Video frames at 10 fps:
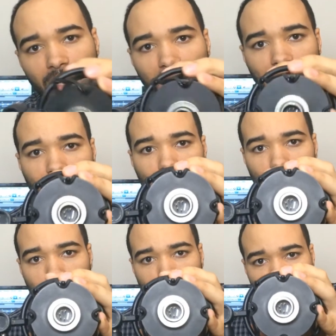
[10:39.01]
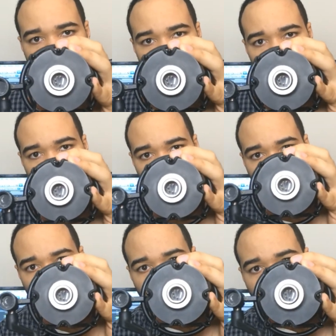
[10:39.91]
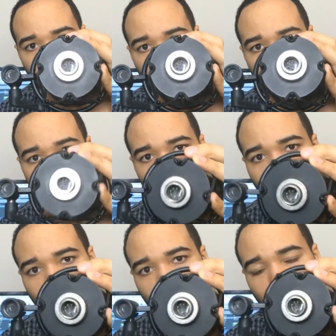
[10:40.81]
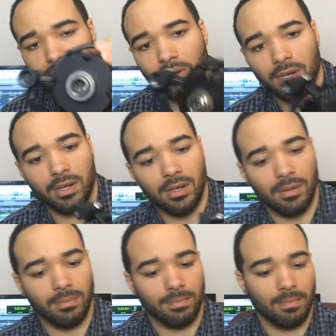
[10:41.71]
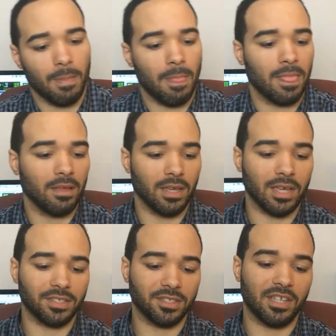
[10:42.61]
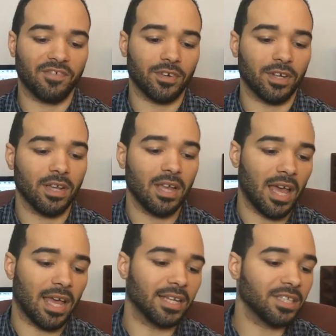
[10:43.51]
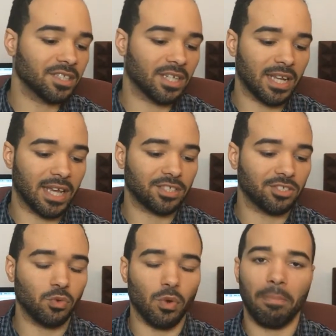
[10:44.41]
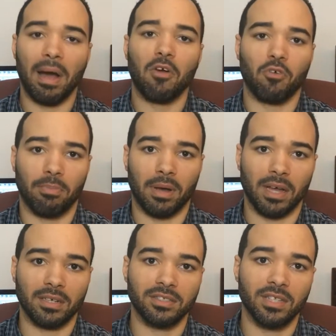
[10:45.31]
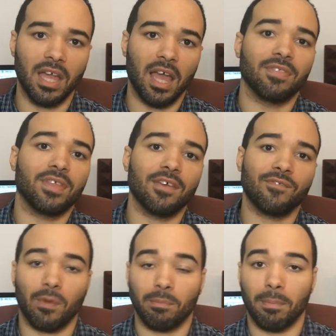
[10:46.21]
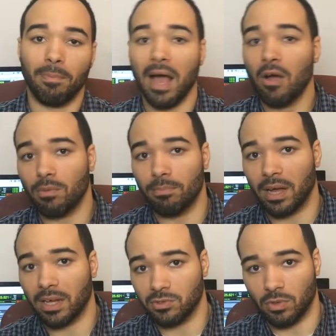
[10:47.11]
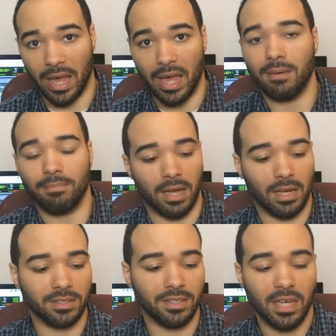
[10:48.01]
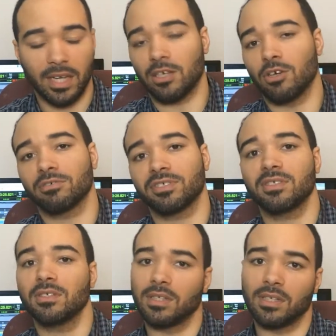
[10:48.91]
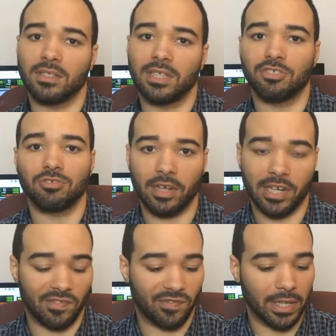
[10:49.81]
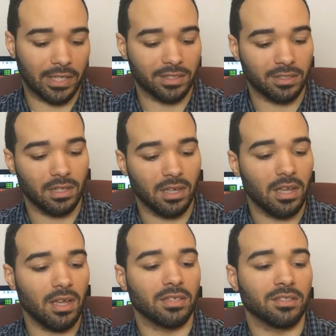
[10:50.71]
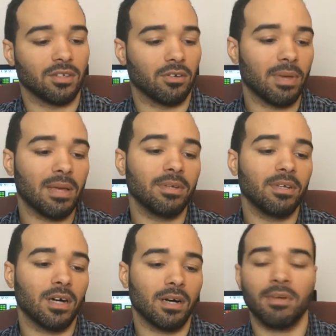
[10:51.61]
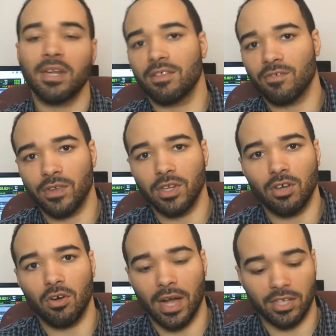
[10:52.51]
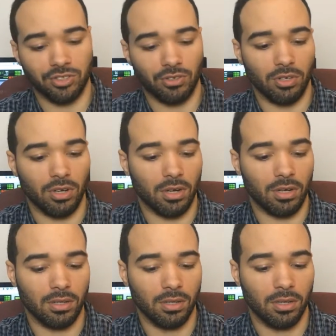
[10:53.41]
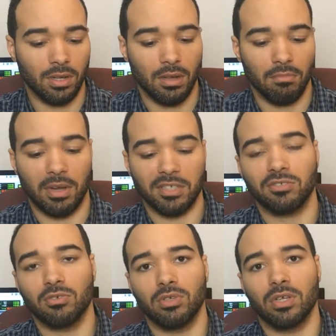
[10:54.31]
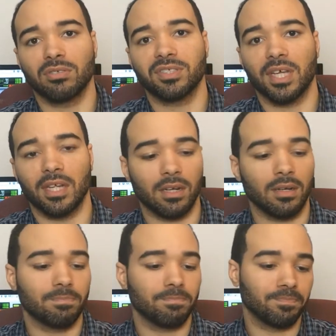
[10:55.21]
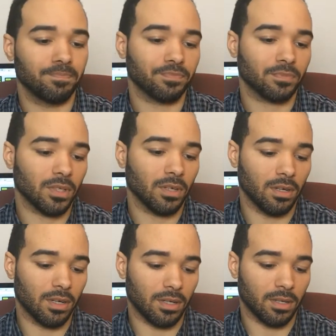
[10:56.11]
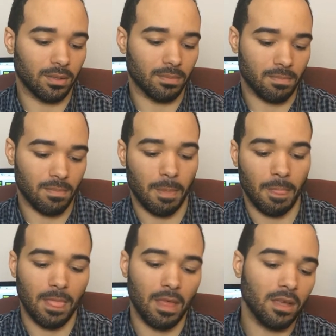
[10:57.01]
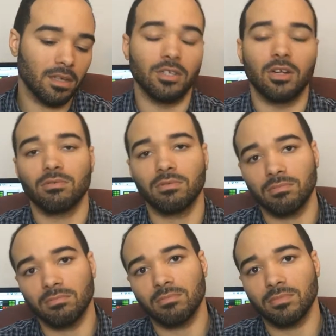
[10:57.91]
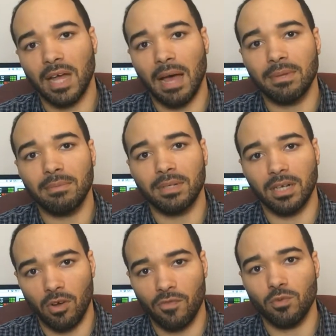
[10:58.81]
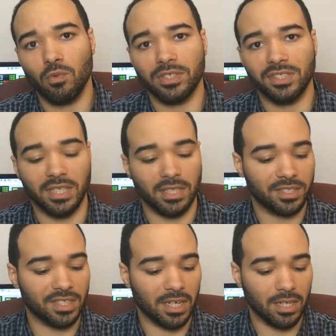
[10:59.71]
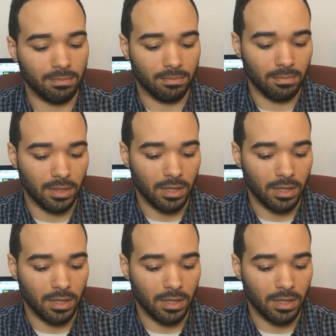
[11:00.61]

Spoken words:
I don't know if you can see that or not. But yeah, it's different. And this connects to a power box. And then from the power box or the amp box, it goes to the digital interface. And so maybe another video I'll show y'all my studio setup. You know, comment below if you want to see it set up.